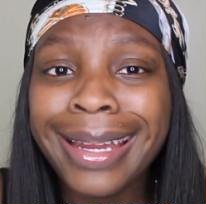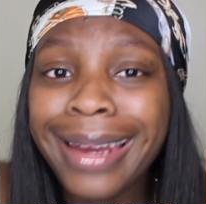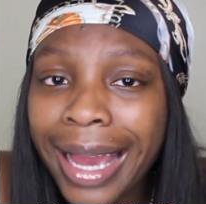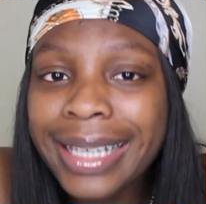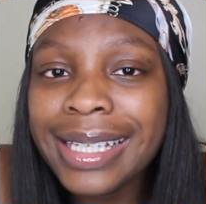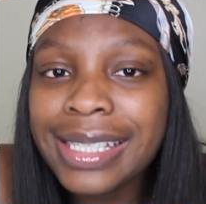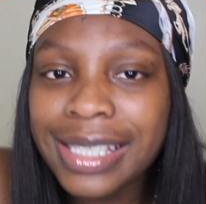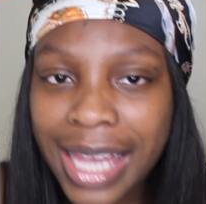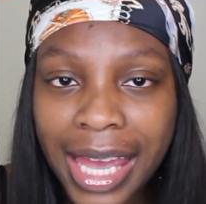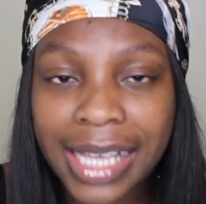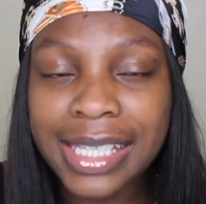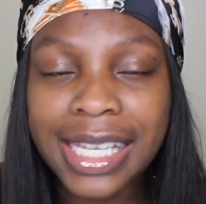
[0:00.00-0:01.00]
like he
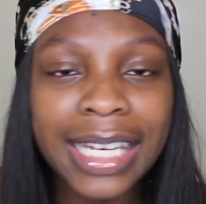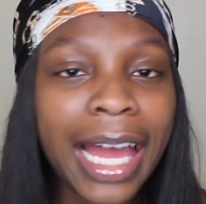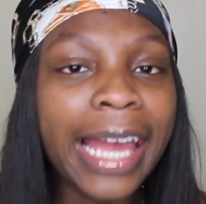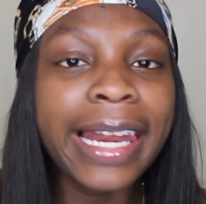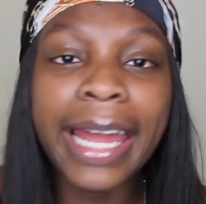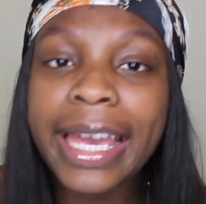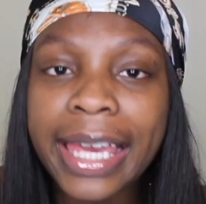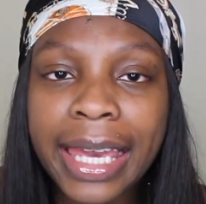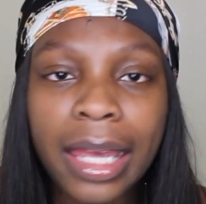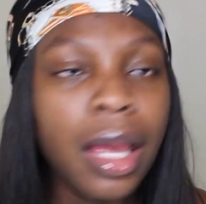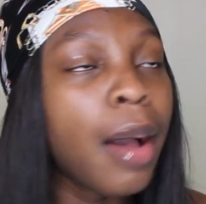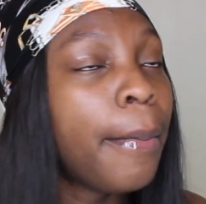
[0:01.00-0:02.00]
says, he like
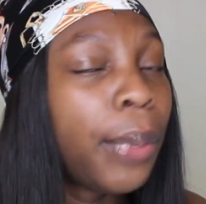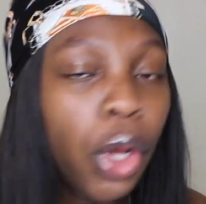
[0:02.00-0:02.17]
leggy,